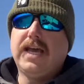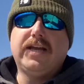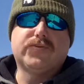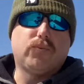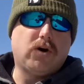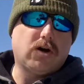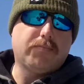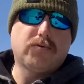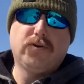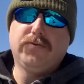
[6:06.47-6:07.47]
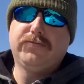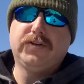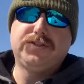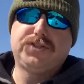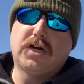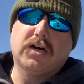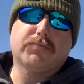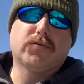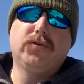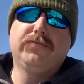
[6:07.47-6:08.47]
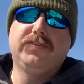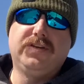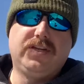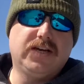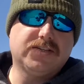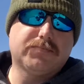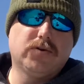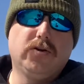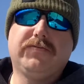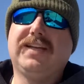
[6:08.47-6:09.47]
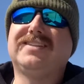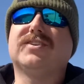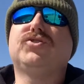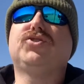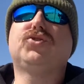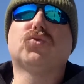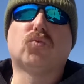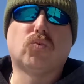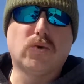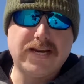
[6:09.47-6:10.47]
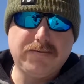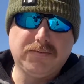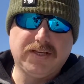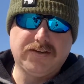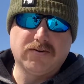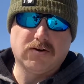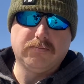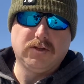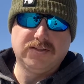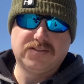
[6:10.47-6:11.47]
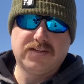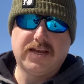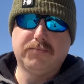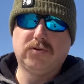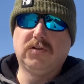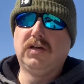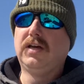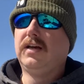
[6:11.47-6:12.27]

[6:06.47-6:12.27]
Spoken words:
It's waterproof, shockproof, dustproof. It's extremely durable and stable.